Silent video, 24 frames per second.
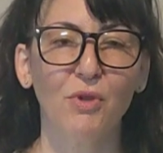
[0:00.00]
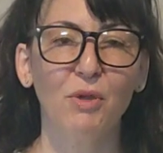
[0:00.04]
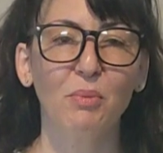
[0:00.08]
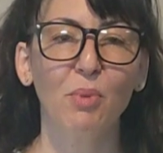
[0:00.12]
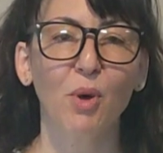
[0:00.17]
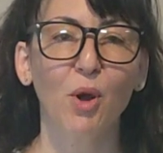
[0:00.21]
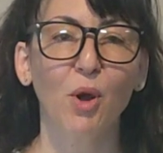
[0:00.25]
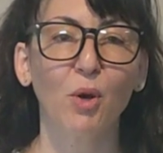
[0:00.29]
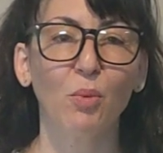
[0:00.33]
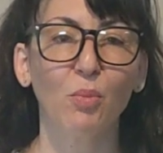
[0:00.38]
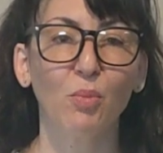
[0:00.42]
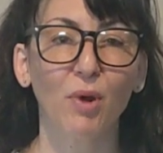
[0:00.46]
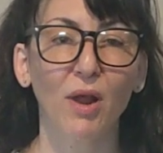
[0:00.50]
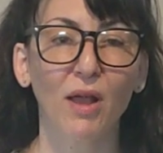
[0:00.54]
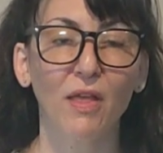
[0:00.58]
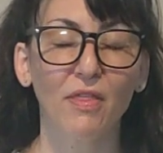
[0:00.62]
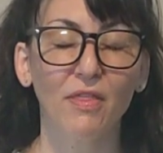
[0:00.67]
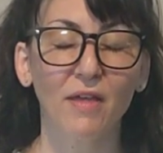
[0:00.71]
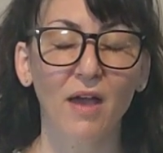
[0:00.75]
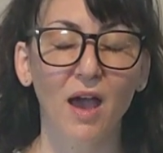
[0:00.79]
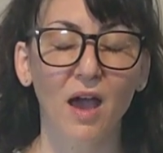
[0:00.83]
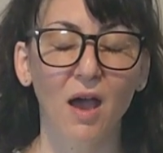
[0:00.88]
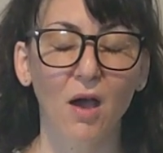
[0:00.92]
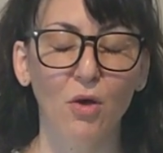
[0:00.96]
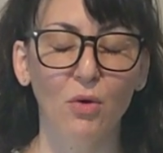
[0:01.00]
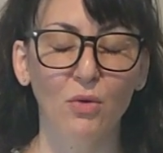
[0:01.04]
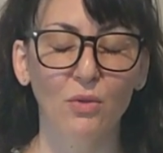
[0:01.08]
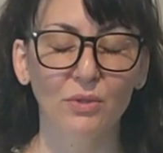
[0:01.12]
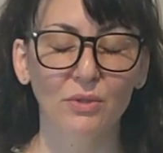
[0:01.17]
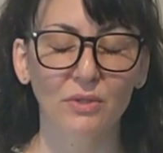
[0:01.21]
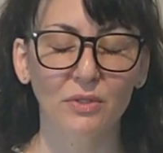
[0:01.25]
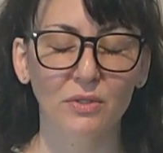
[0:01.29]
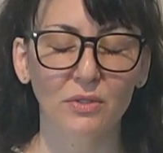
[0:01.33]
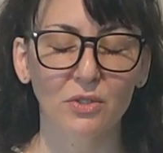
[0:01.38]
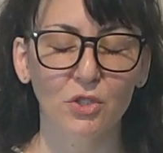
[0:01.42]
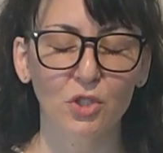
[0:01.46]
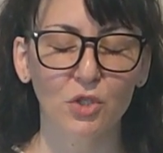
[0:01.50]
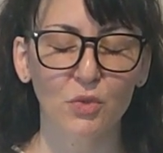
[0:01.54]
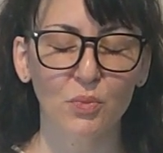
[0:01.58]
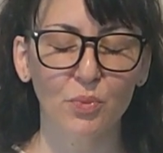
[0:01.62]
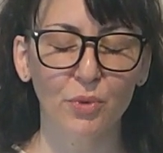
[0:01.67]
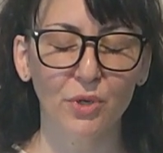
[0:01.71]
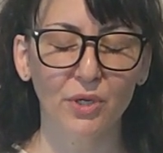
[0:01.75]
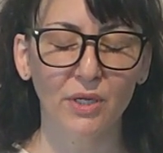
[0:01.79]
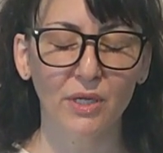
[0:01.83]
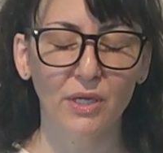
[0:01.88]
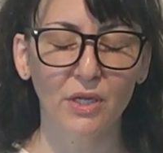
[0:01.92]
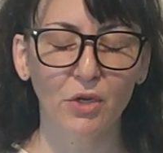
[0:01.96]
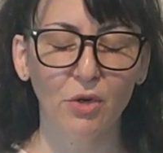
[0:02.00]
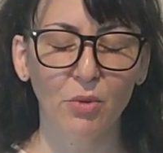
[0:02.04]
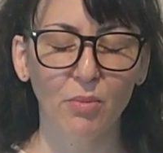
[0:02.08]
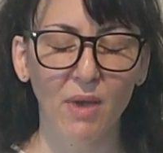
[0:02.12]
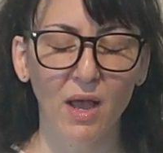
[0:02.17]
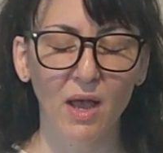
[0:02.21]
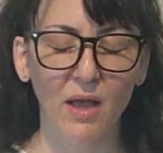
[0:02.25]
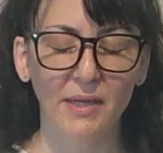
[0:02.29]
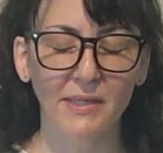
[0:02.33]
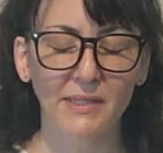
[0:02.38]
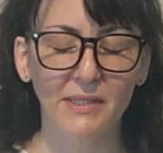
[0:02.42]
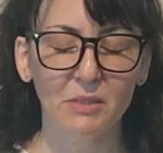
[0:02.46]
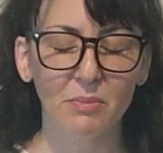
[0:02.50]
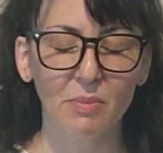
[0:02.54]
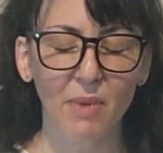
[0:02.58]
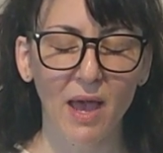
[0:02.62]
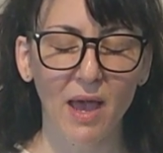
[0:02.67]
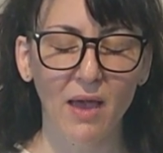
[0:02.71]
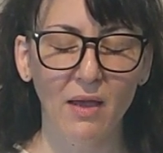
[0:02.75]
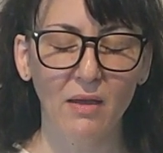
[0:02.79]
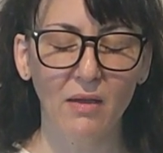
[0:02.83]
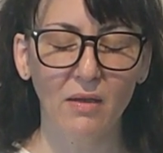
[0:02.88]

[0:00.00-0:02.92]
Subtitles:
3-part breath out, just bringing your mind back.